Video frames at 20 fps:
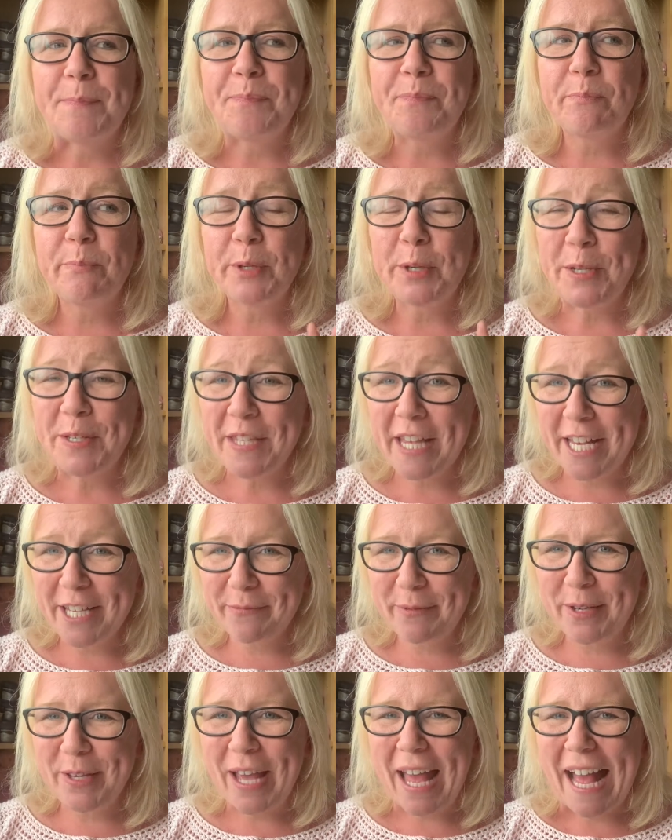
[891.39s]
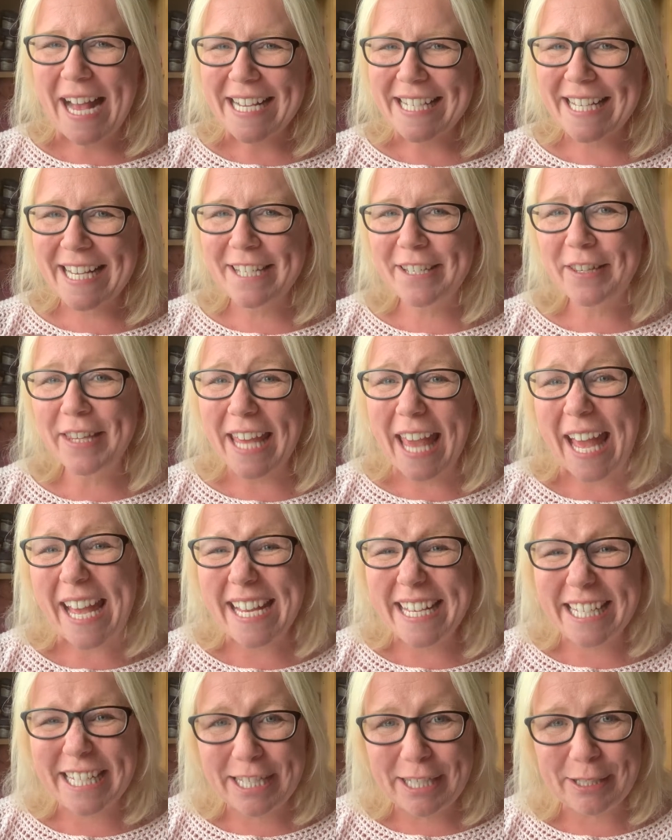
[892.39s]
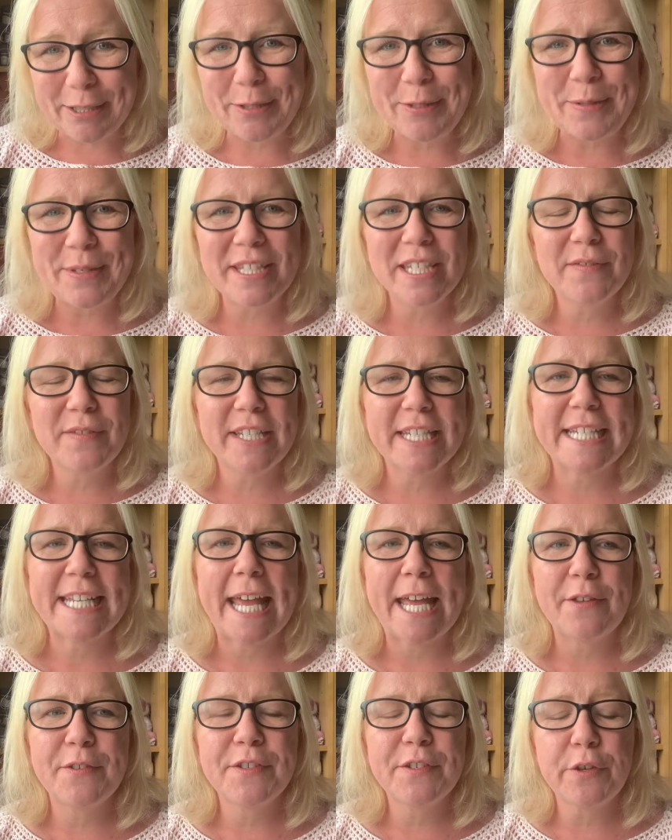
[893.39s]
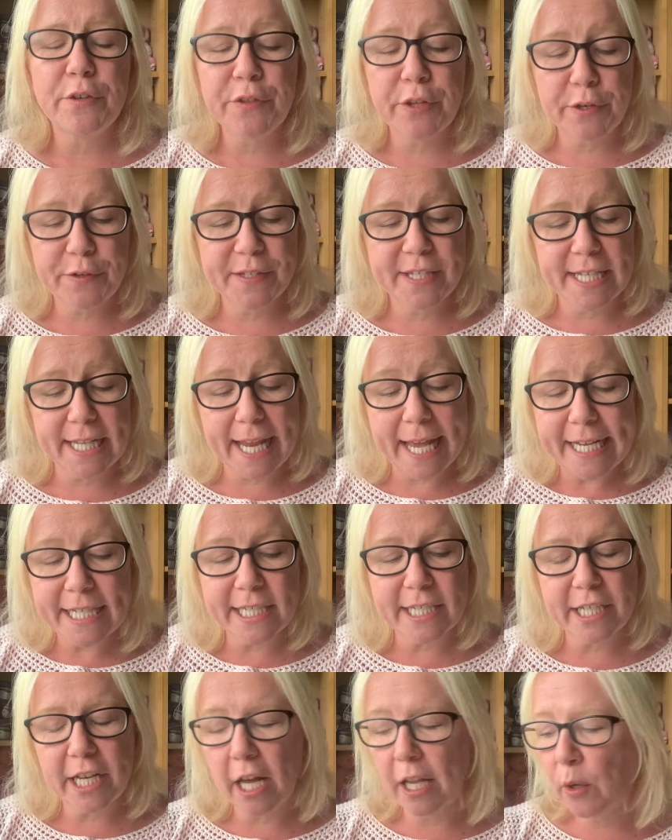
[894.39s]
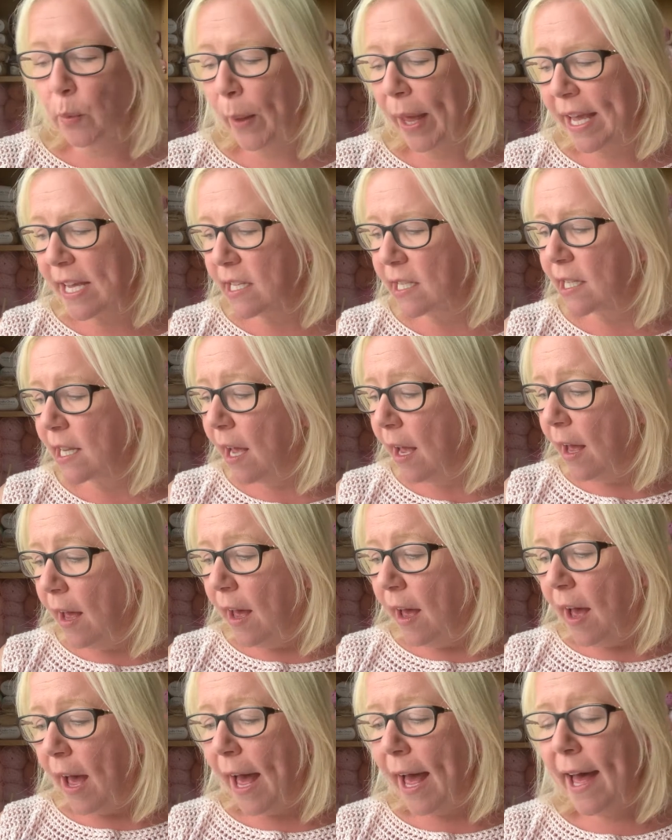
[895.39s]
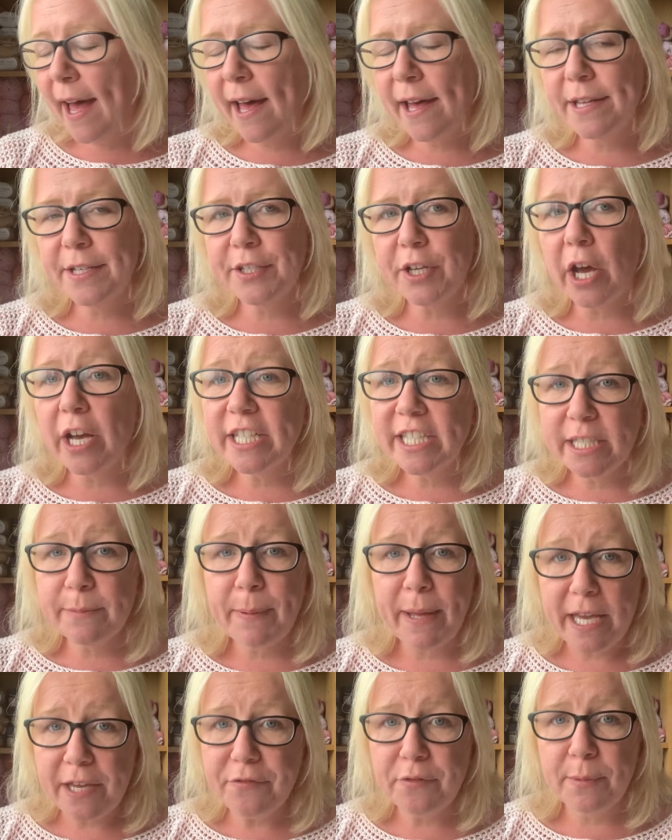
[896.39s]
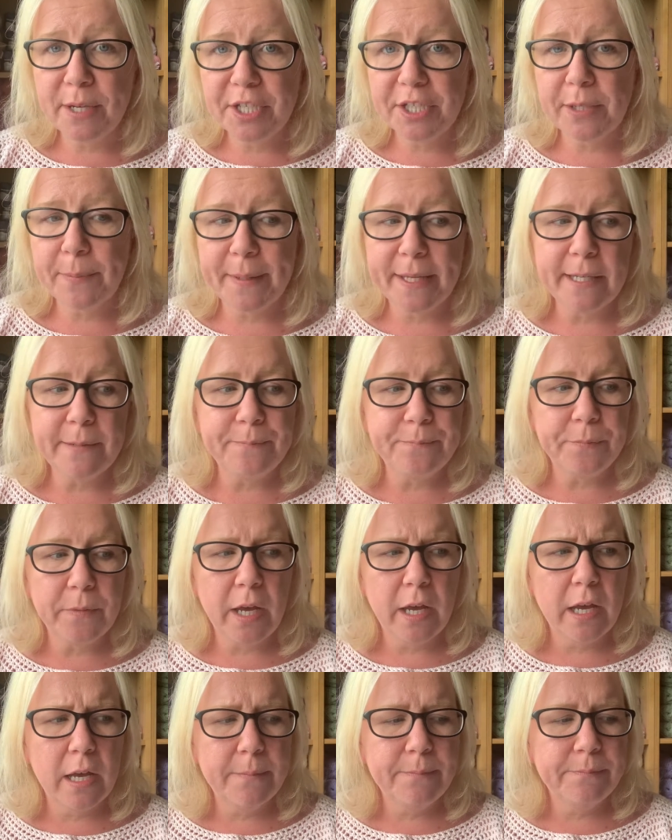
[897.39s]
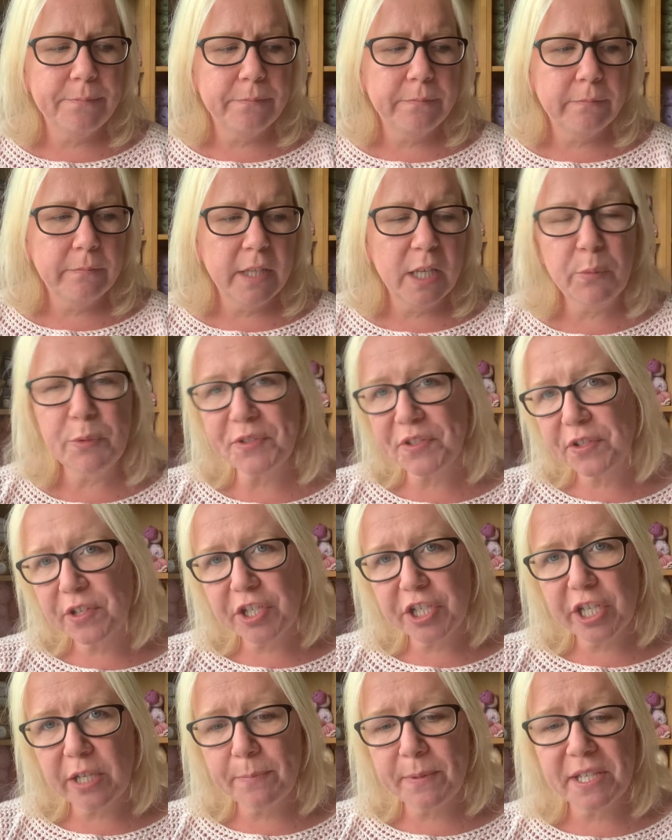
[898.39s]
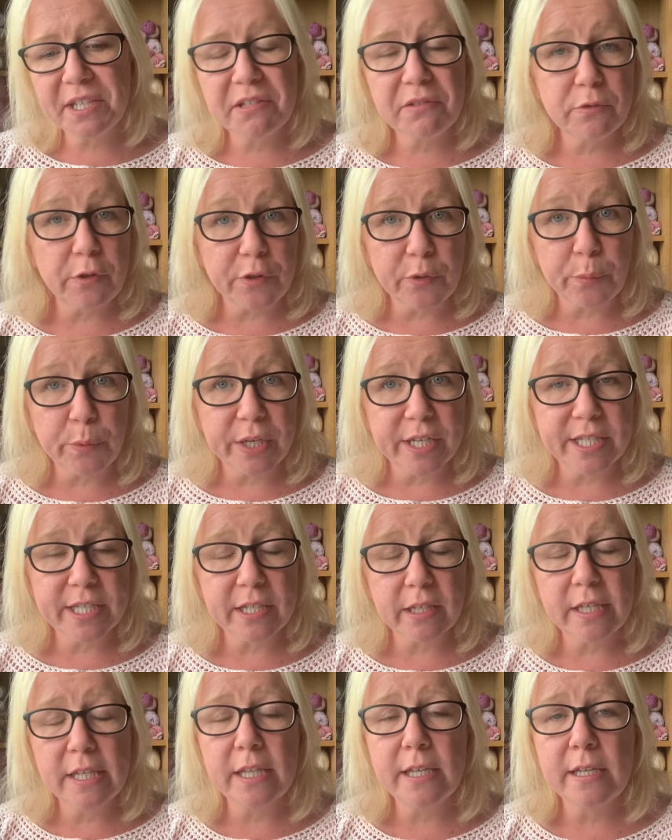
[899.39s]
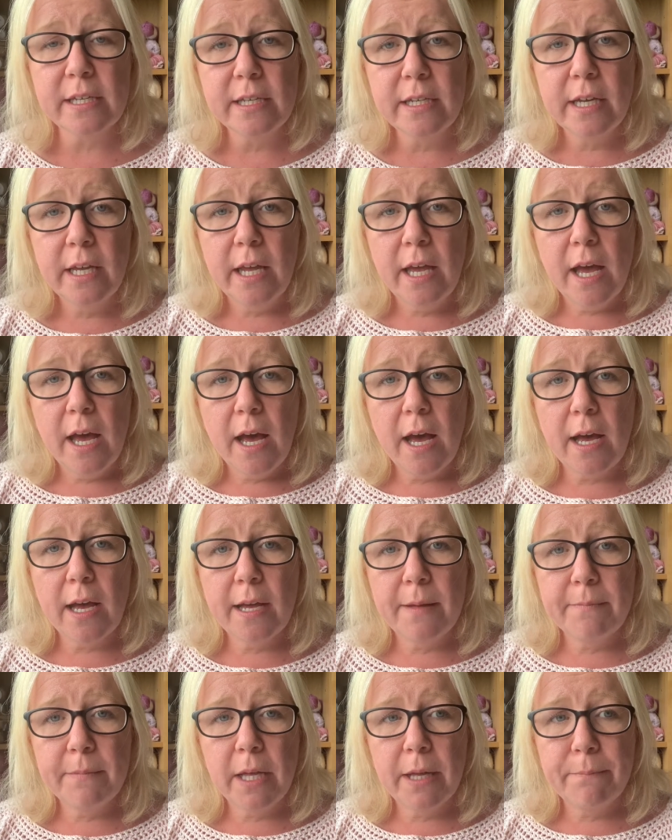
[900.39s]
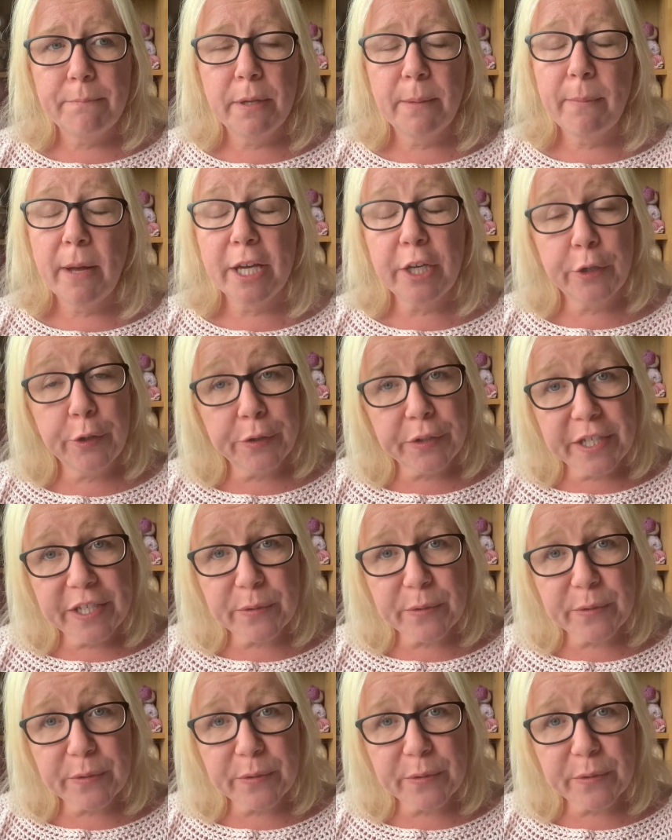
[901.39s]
because that's when you get access to the exclusive discounts on those selected colorways. And I did pay for my shipping. It wasn't the cheapest, not the worst either, but my goodness